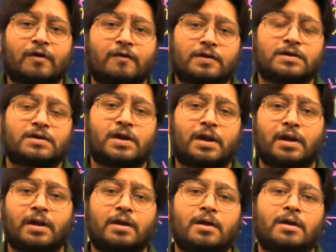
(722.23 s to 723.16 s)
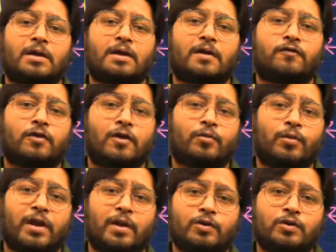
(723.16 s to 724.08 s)
of this study, if you
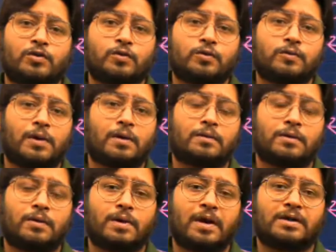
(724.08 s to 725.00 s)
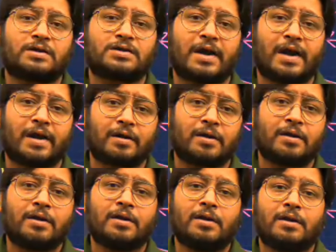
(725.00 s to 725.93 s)
have been able to, understand,
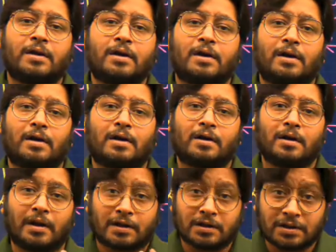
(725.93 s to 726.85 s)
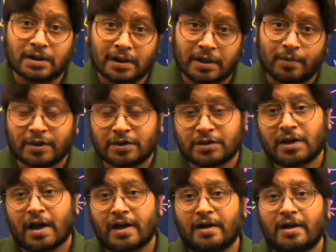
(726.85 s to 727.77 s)
let us say, the
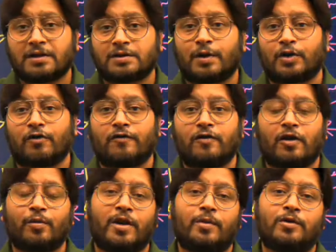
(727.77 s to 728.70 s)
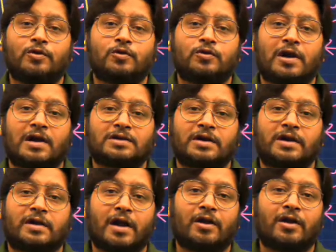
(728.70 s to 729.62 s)
basic ideas, but you have not been able to
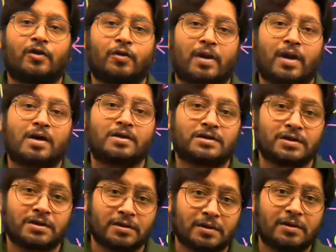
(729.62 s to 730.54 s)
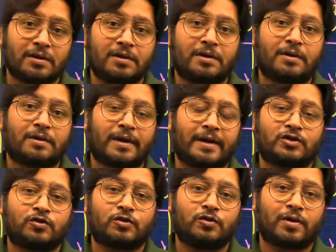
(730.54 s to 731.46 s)
translate that into an answer,
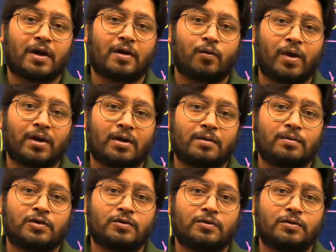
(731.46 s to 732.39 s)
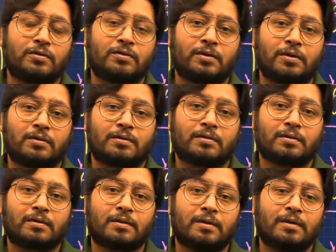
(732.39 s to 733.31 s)
right? So you are welcome to,
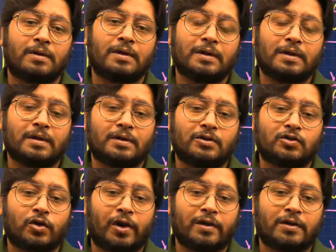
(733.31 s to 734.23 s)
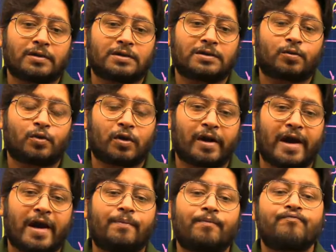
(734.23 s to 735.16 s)
join this
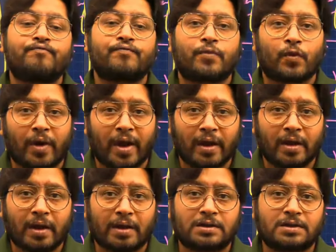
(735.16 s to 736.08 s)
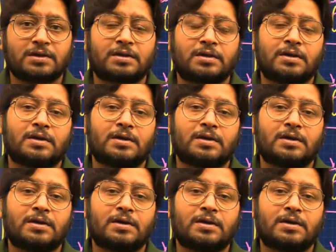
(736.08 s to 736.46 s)
program, right? It's